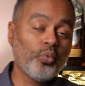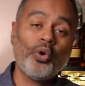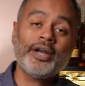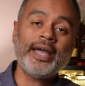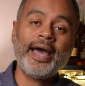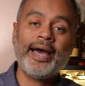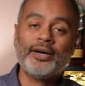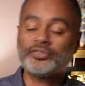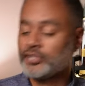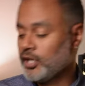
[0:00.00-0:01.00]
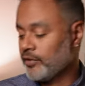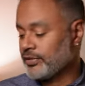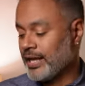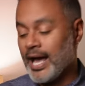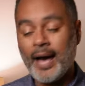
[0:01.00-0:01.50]
one ounce of
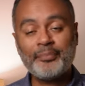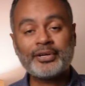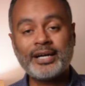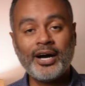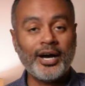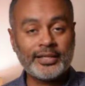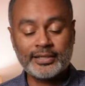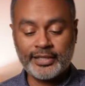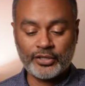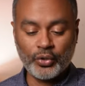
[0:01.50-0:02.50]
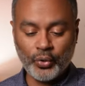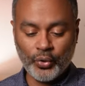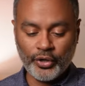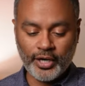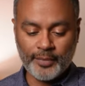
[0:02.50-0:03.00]
an apricot liqueur.